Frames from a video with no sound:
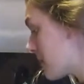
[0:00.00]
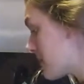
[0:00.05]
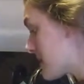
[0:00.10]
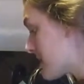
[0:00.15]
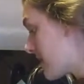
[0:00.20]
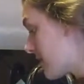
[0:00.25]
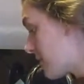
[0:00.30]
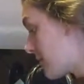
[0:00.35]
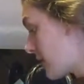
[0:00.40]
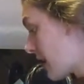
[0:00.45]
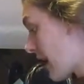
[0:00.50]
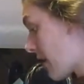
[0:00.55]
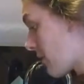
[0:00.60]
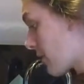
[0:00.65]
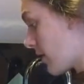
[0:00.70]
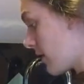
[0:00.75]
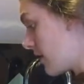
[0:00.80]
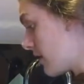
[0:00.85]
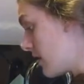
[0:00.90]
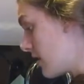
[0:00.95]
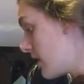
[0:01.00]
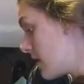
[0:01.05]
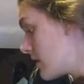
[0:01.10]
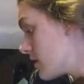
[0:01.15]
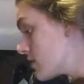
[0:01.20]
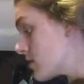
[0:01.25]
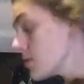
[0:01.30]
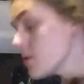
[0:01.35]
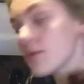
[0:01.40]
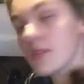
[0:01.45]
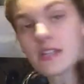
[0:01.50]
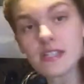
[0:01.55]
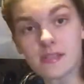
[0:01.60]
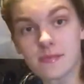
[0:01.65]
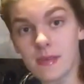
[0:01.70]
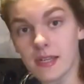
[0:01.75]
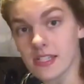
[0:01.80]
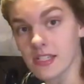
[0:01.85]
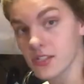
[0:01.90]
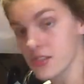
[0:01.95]
cups of flour to
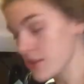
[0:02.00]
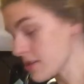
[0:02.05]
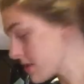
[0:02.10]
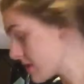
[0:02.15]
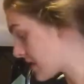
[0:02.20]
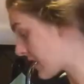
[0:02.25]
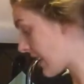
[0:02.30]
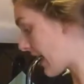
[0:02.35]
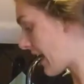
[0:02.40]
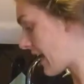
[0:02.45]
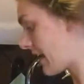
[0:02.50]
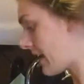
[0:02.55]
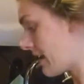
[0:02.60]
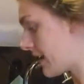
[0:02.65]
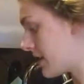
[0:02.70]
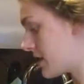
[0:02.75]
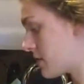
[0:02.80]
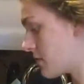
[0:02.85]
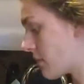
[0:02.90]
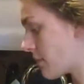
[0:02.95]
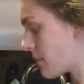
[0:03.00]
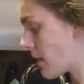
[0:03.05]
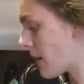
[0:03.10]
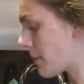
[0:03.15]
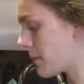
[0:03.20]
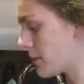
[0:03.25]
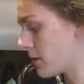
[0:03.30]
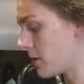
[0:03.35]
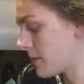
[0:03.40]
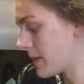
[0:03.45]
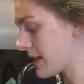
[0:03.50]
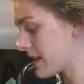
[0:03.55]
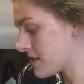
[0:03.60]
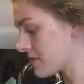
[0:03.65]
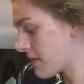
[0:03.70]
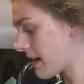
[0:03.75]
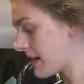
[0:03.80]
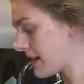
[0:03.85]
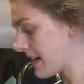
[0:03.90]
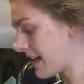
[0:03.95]
this mixture to get it into a proper dough
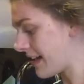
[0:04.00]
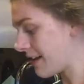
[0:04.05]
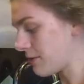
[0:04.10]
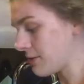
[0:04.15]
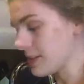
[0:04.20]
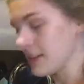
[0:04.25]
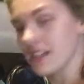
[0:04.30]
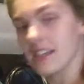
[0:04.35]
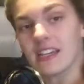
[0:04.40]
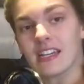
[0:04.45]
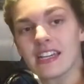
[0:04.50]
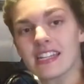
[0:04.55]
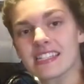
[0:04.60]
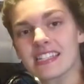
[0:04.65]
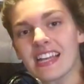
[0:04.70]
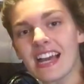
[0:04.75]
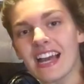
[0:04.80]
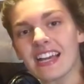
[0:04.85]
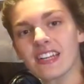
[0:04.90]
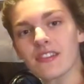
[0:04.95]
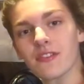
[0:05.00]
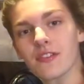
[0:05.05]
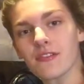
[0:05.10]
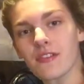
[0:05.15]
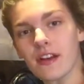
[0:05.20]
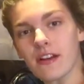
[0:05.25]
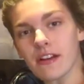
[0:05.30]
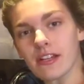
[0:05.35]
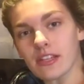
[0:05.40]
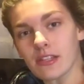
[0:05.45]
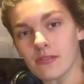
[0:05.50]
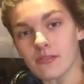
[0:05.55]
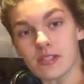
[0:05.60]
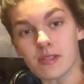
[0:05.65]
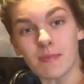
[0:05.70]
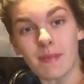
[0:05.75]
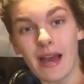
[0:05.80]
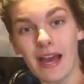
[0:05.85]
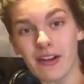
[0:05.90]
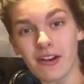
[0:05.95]
because right now it's kind of a very
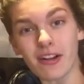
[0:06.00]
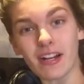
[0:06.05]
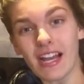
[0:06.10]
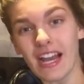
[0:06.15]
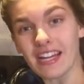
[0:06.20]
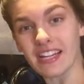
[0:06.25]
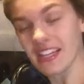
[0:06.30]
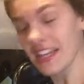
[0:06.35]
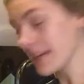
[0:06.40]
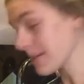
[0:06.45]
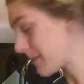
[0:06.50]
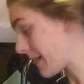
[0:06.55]
loose batter, kind of